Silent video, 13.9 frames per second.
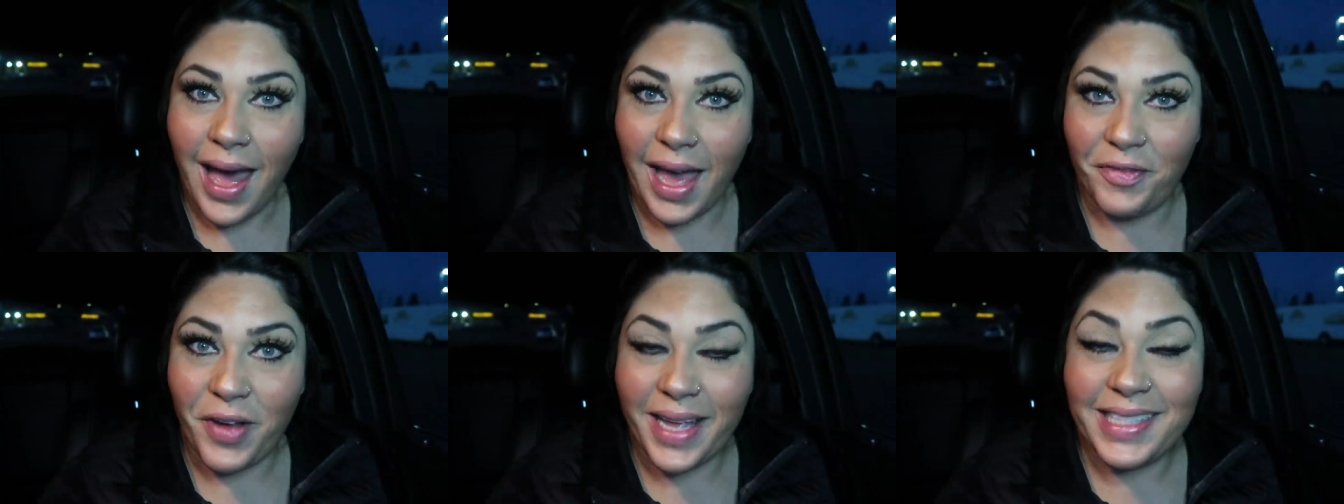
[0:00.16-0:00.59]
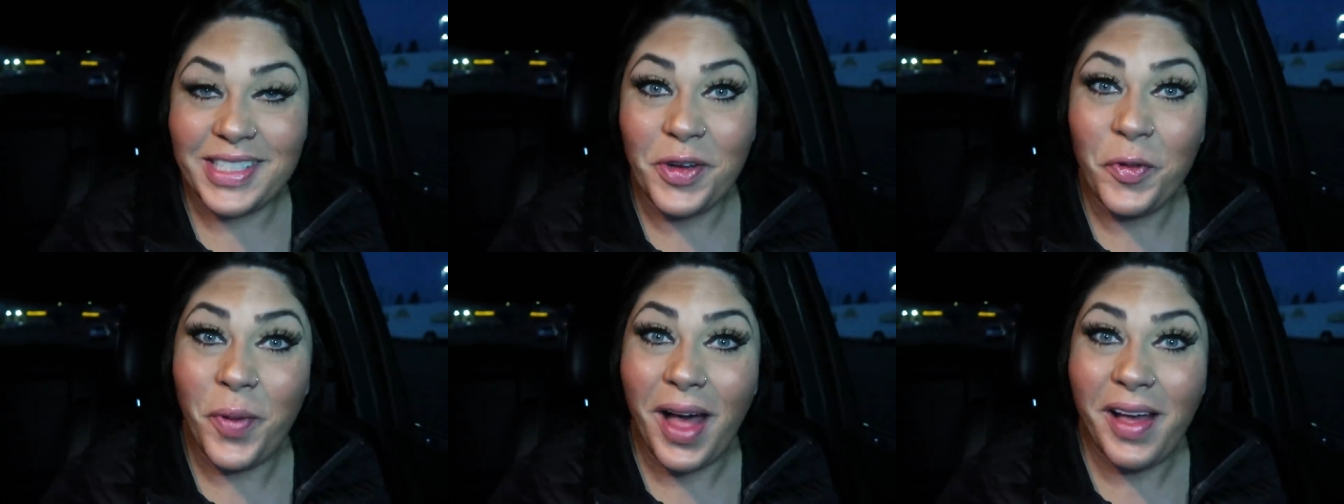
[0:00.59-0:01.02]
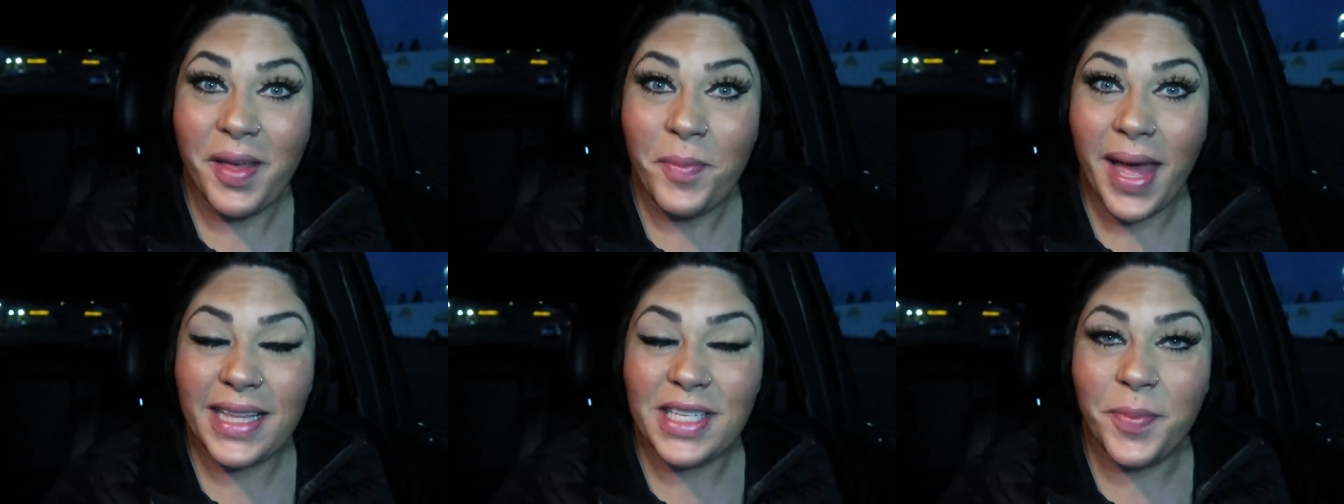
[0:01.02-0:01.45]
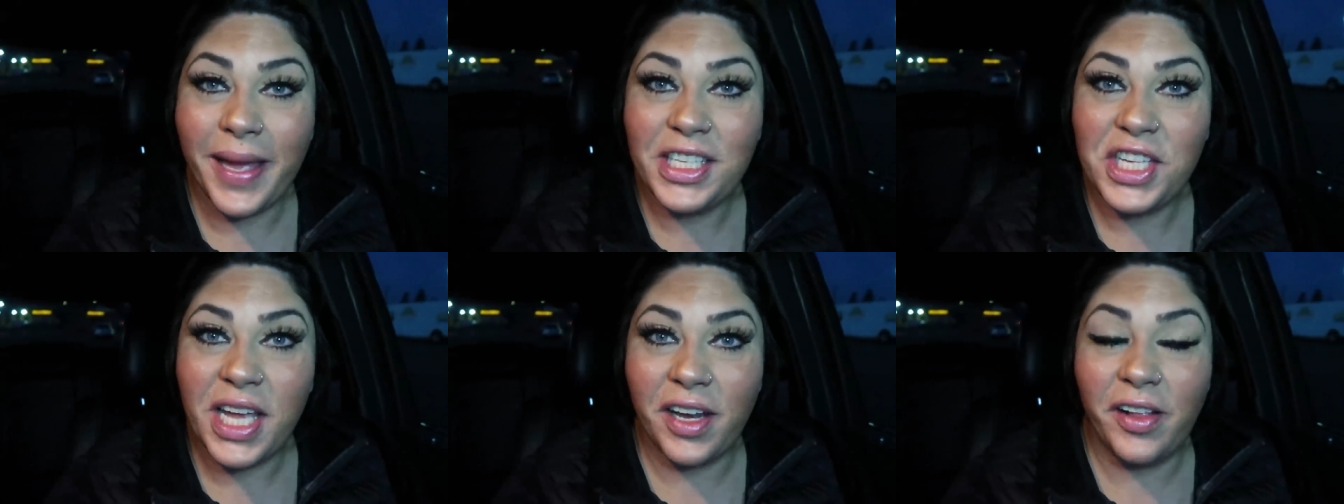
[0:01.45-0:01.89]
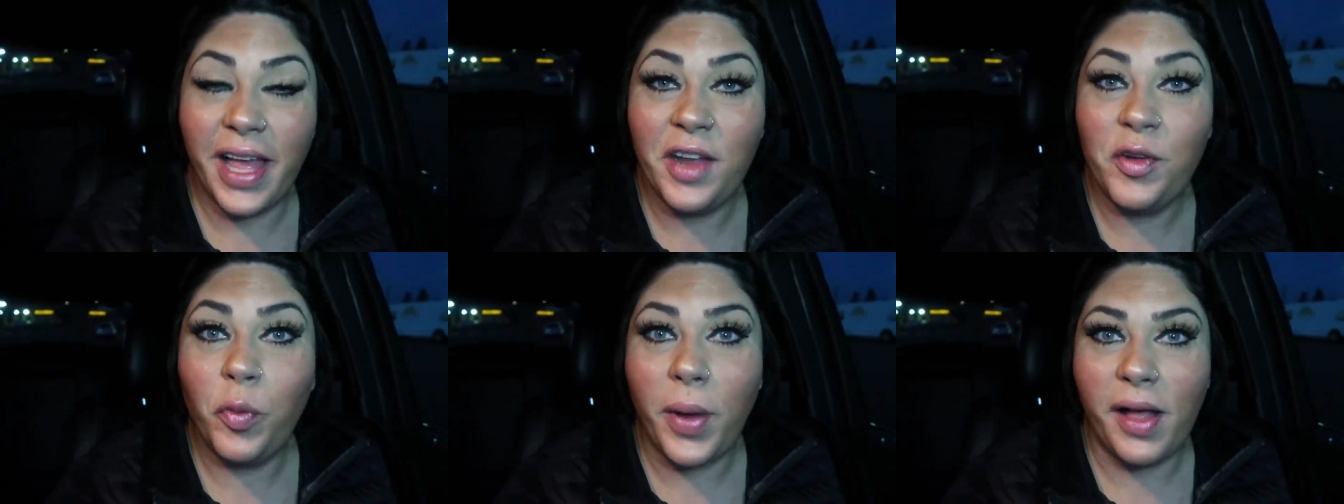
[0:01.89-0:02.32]
Hi friends, welcome back to my channel
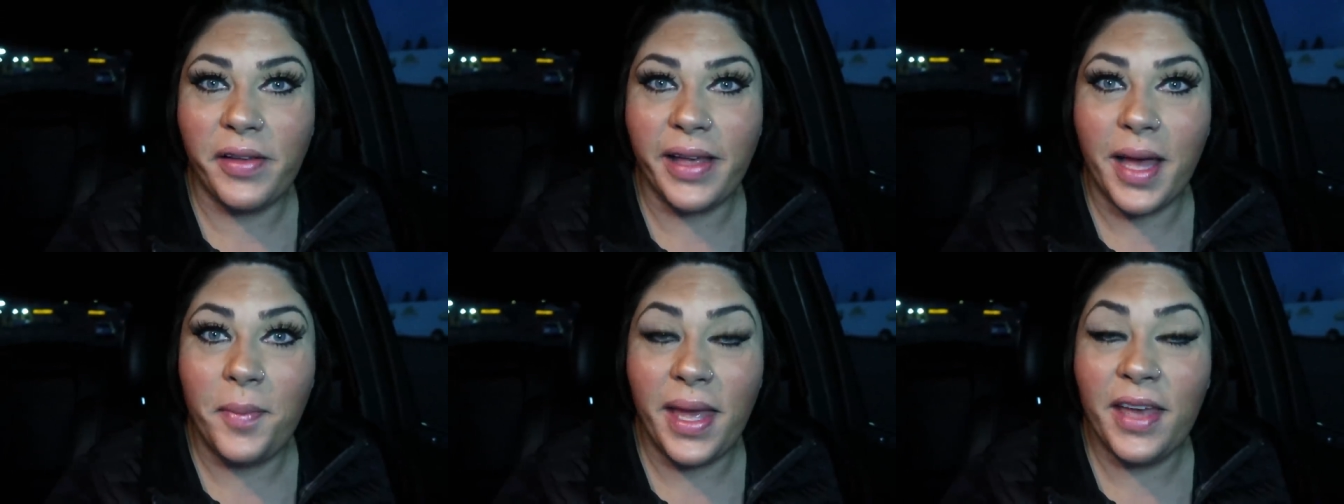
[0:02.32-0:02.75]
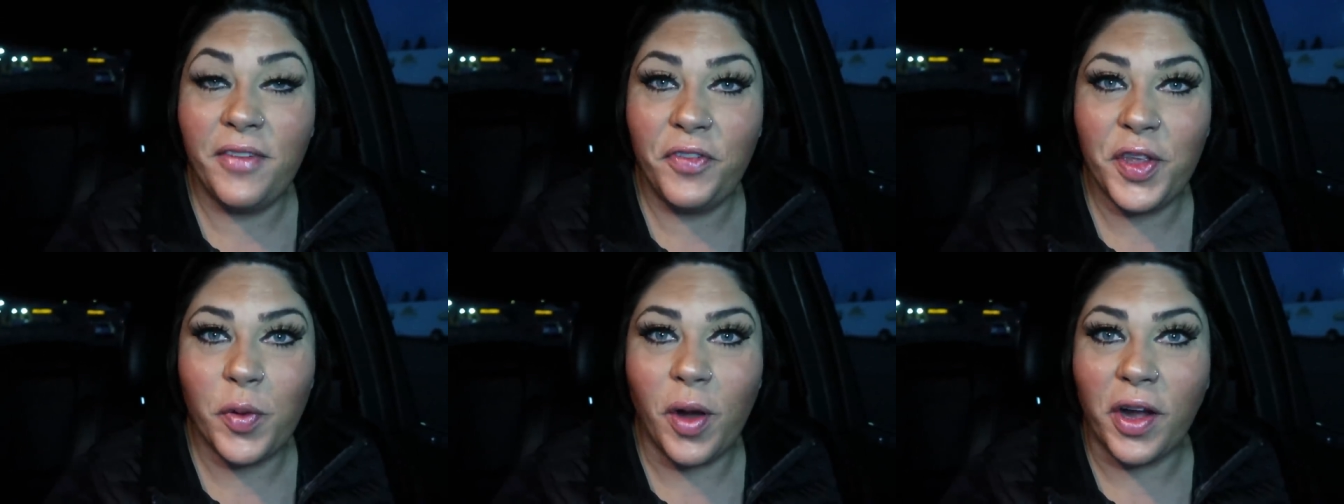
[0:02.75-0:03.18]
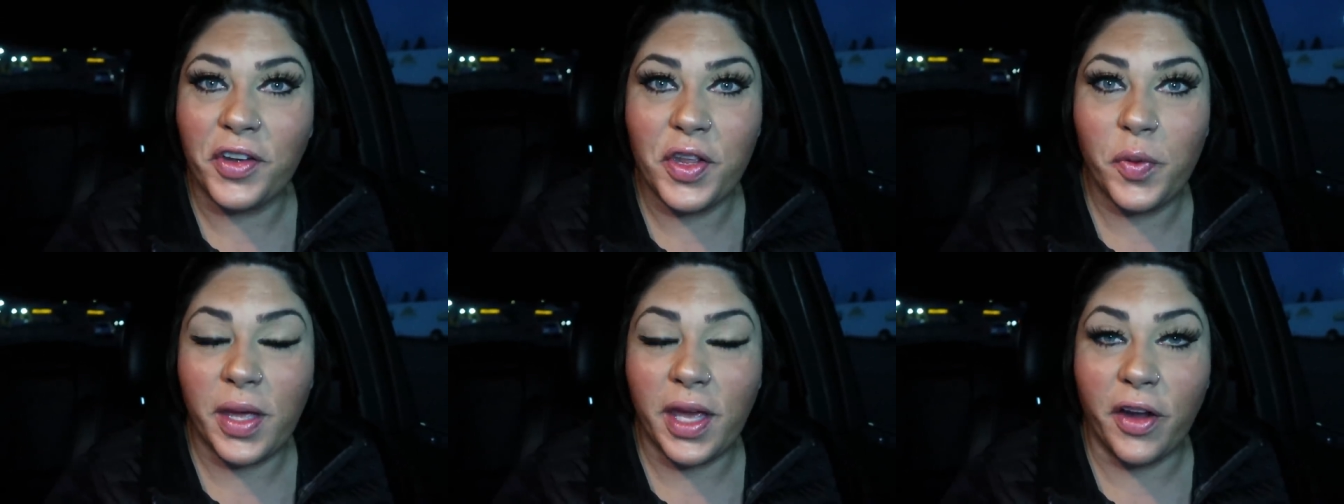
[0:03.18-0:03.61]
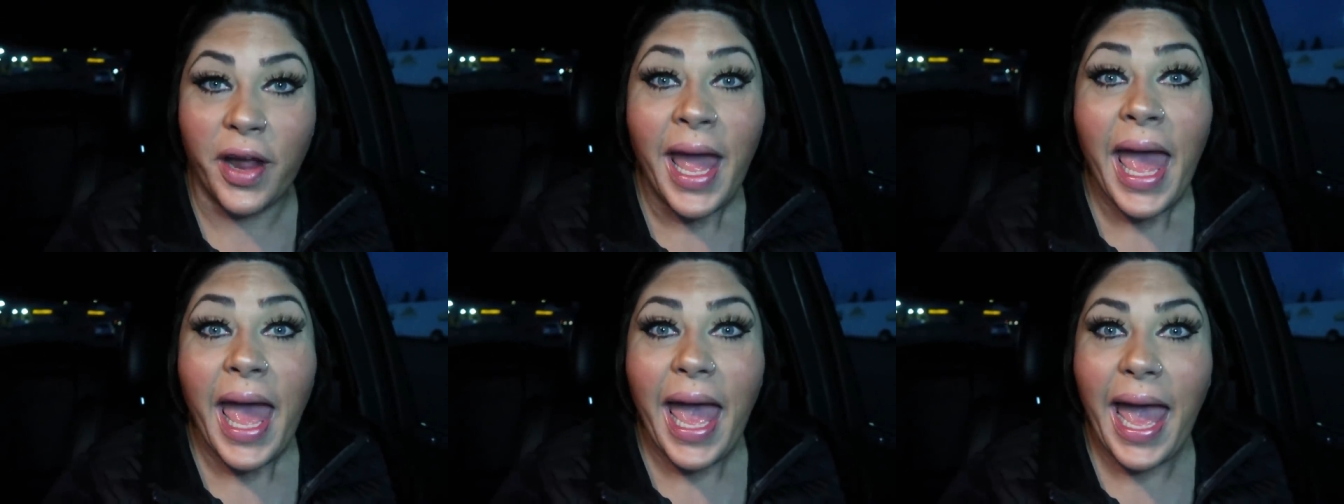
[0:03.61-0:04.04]
and welcome if you are new here.